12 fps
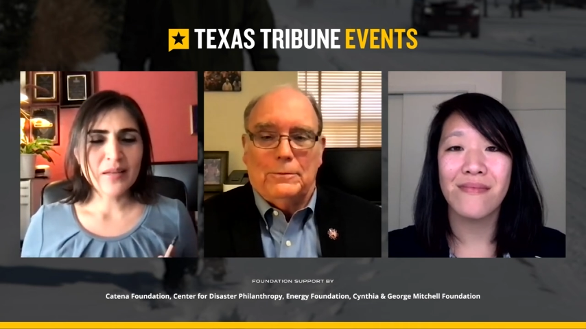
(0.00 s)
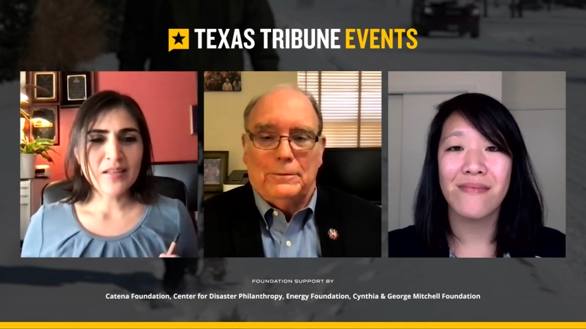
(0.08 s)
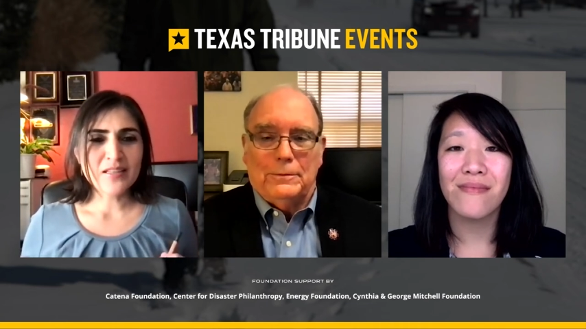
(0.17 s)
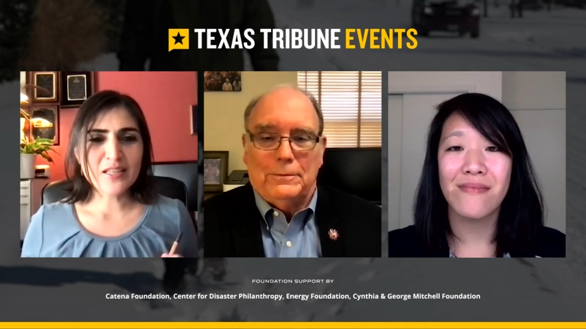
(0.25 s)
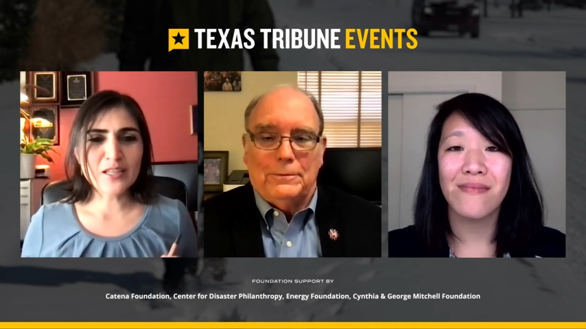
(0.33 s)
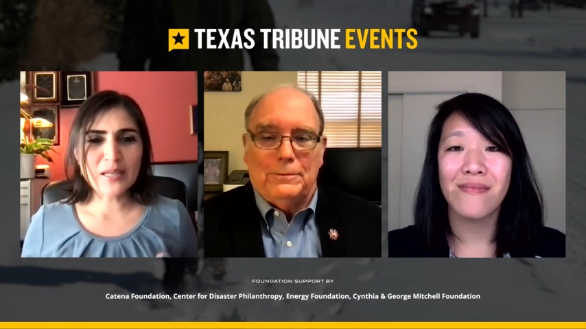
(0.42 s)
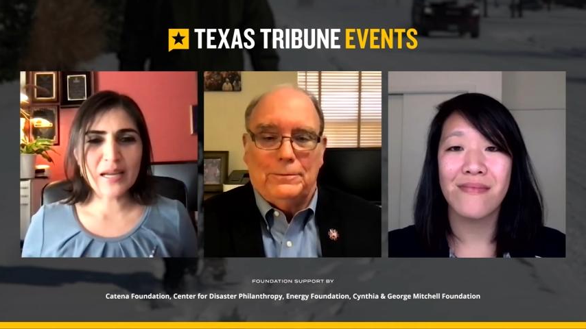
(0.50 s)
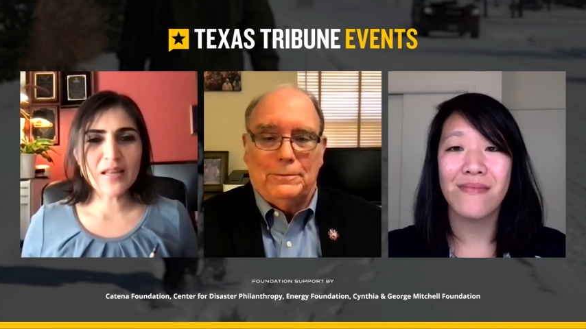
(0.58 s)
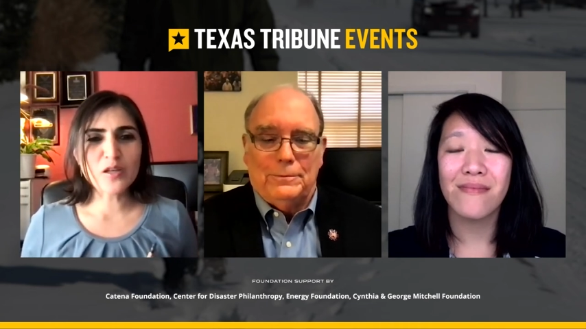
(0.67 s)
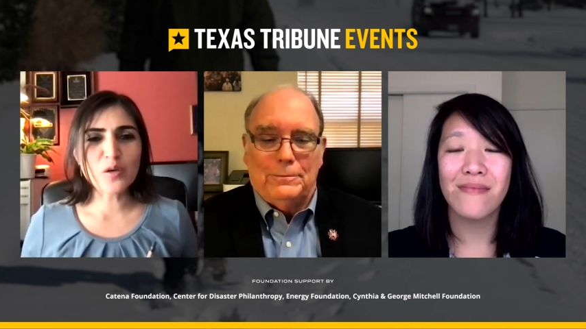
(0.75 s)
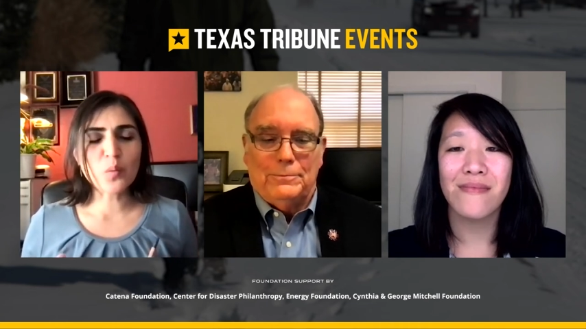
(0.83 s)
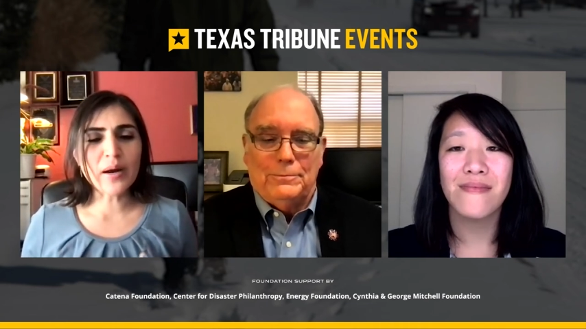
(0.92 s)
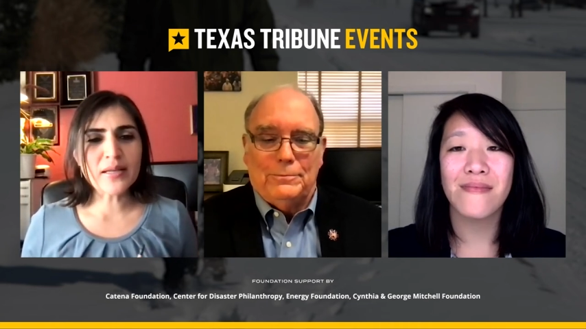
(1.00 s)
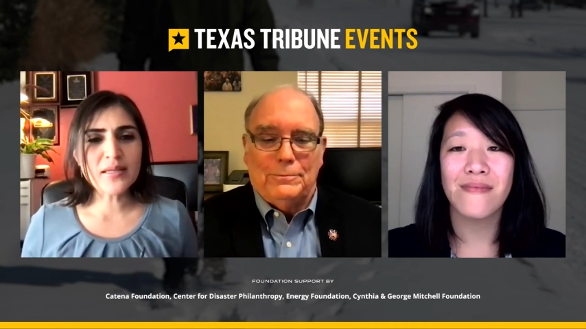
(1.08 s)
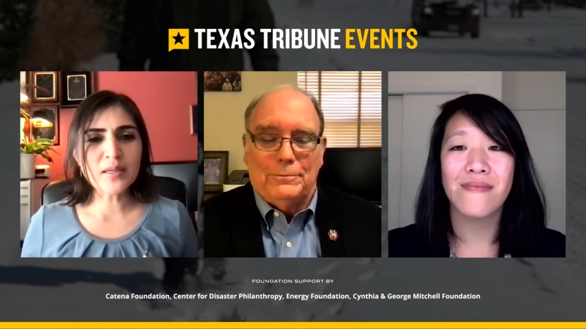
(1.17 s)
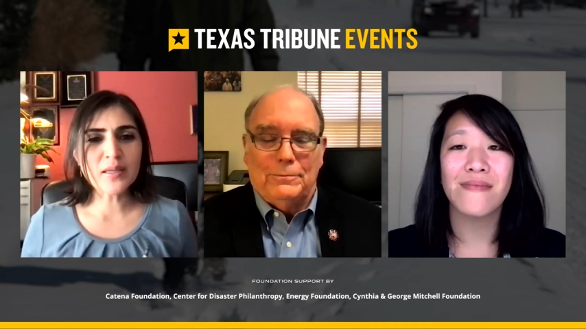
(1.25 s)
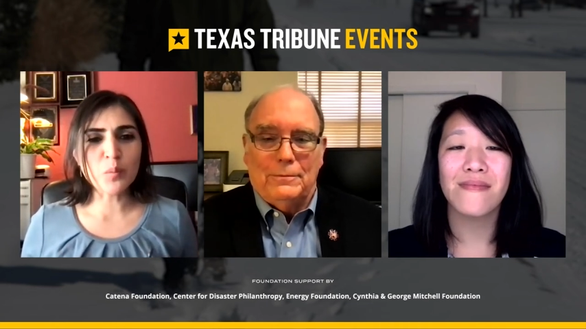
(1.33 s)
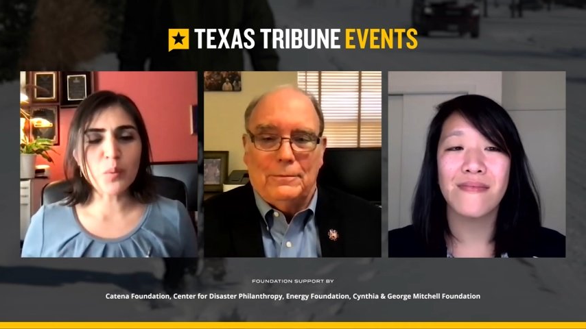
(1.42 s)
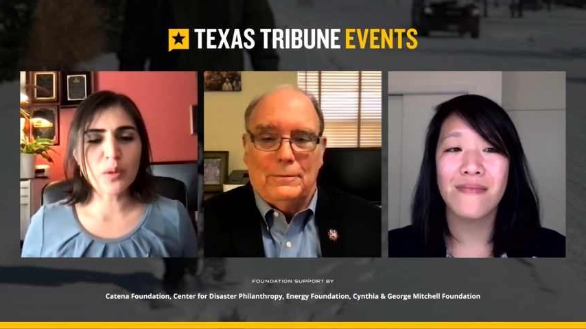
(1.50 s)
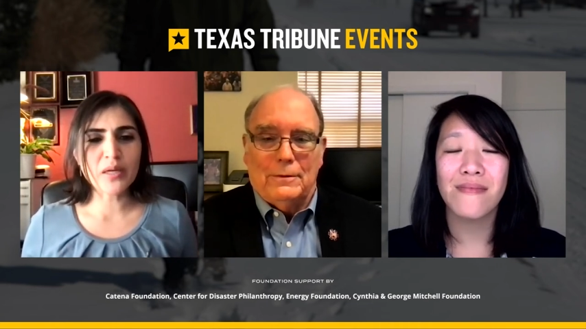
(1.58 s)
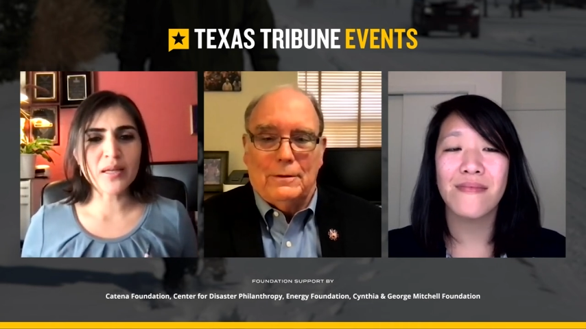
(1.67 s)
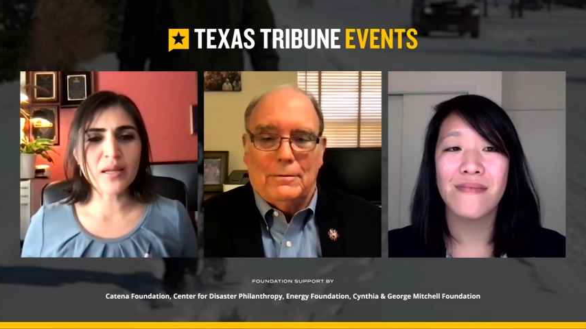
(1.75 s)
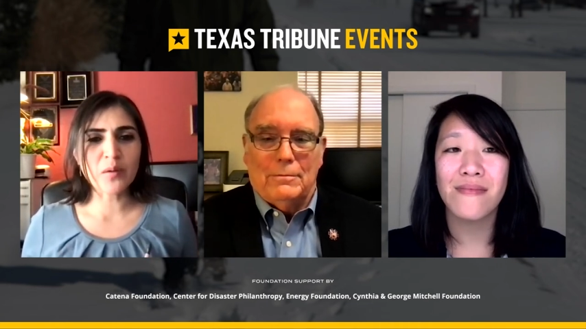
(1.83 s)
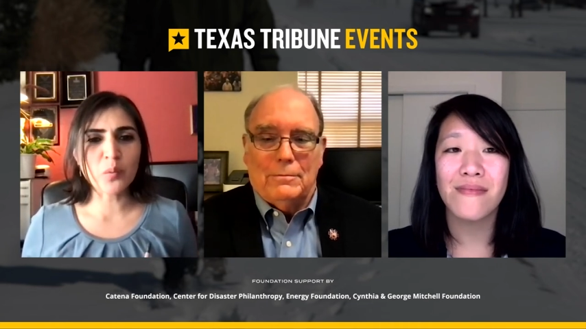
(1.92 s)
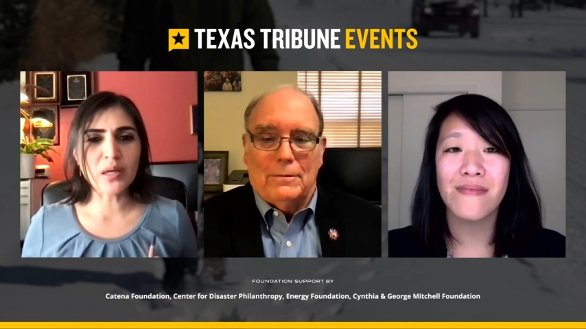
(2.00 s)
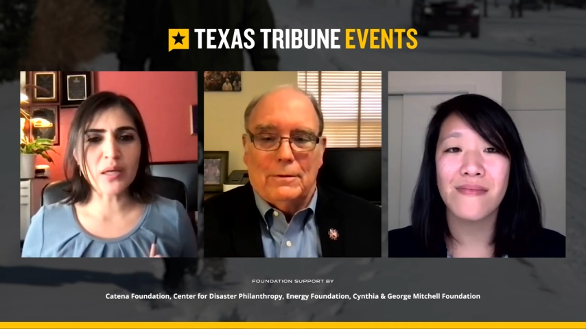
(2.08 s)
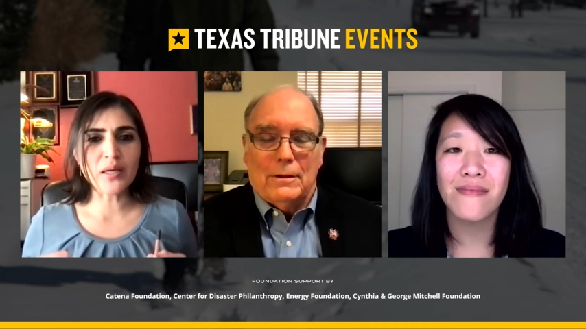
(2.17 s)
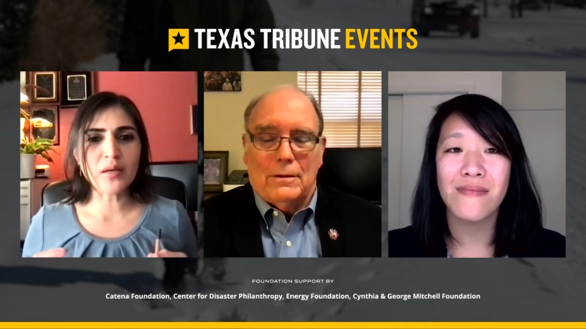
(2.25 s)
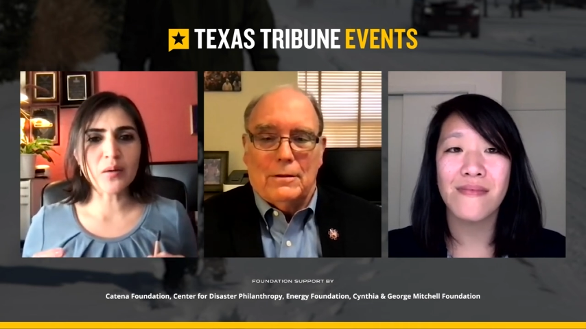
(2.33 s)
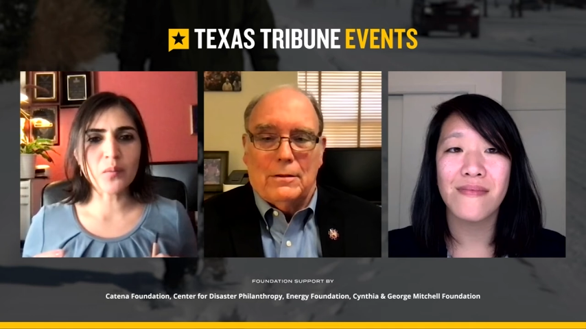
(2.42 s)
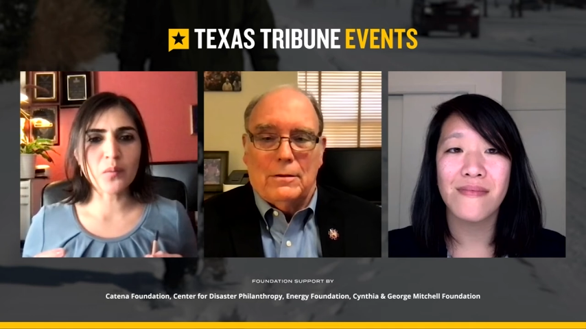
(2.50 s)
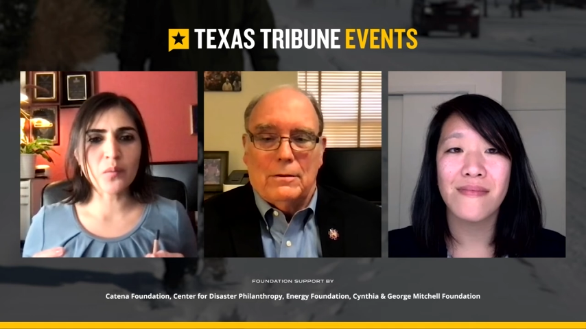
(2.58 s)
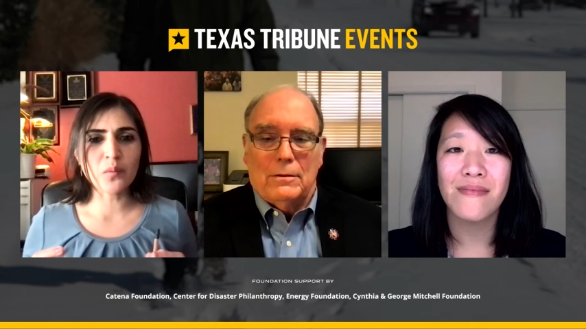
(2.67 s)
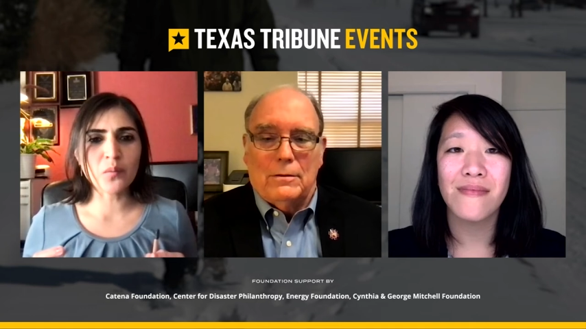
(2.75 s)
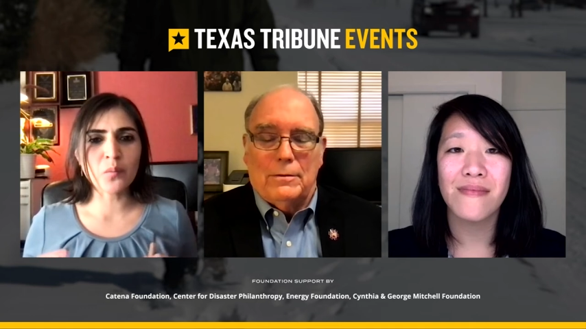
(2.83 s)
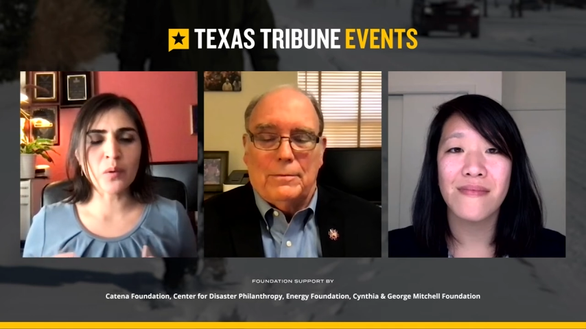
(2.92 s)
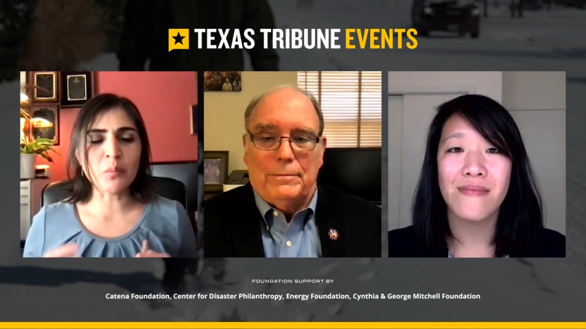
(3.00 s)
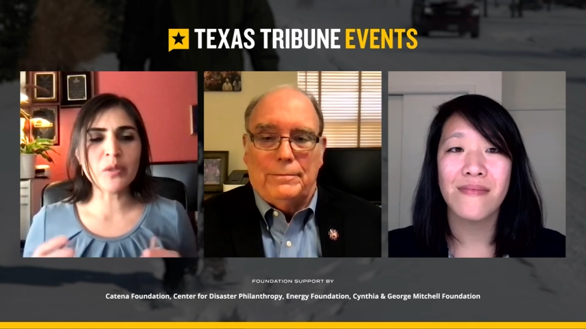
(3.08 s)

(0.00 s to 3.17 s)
Speaker 1: together, why is it important that we, when we